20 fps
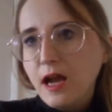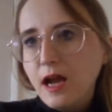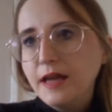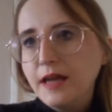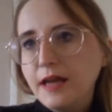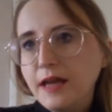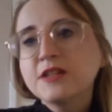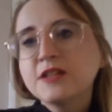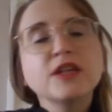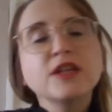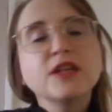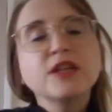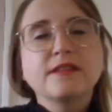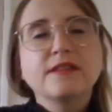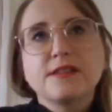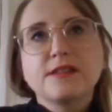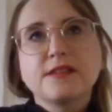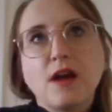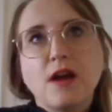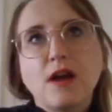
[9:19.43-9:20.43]
initially at
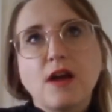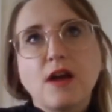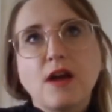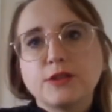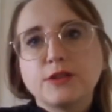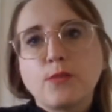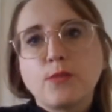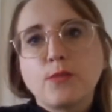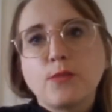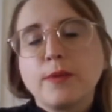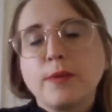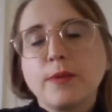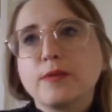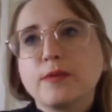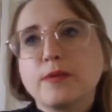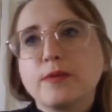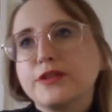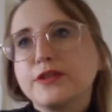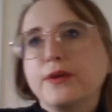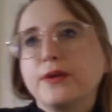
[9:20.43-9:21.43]
the start, what we
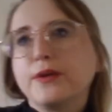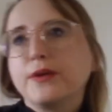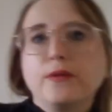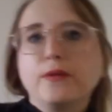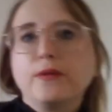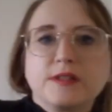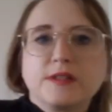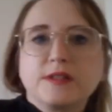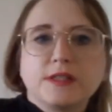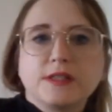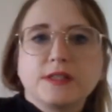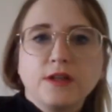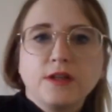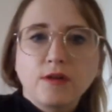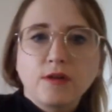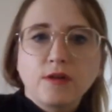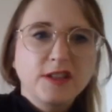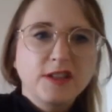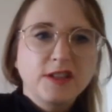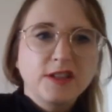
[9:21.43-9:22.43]
were doing was, you
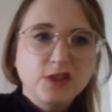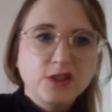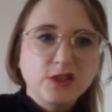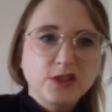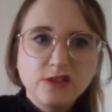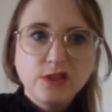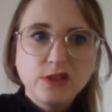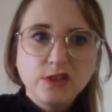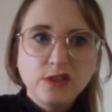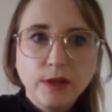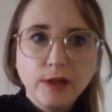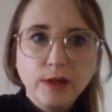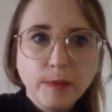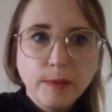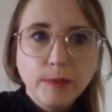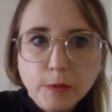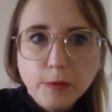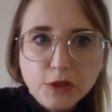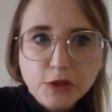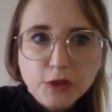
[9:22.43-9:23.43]
know, kind of just doing
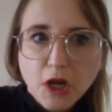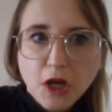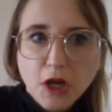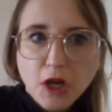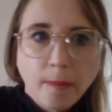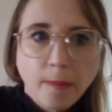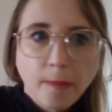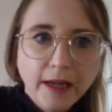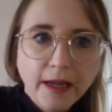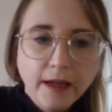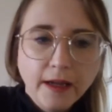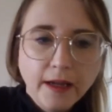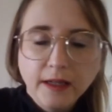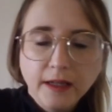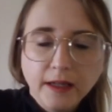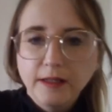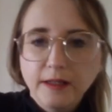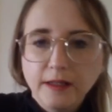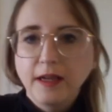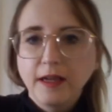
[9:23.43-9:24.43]
people's
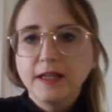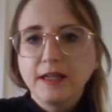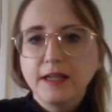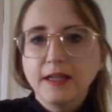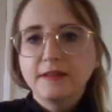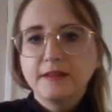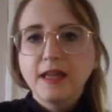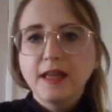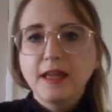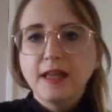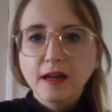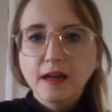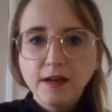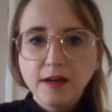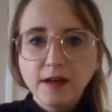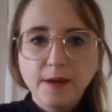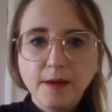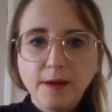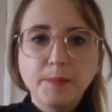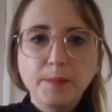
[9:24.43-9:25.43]
shopping and like that
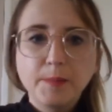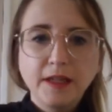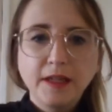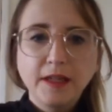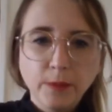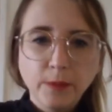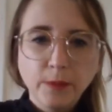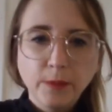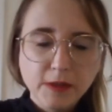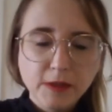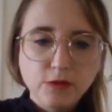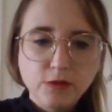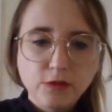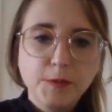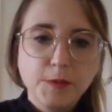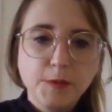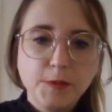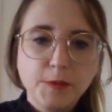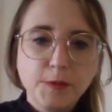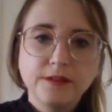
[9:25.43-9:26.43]
kind of, and picking up
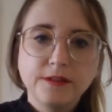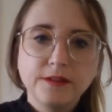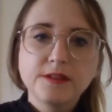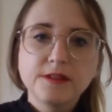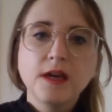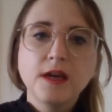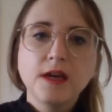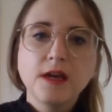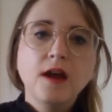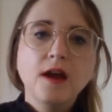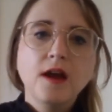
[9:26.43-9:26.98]
prescriptions.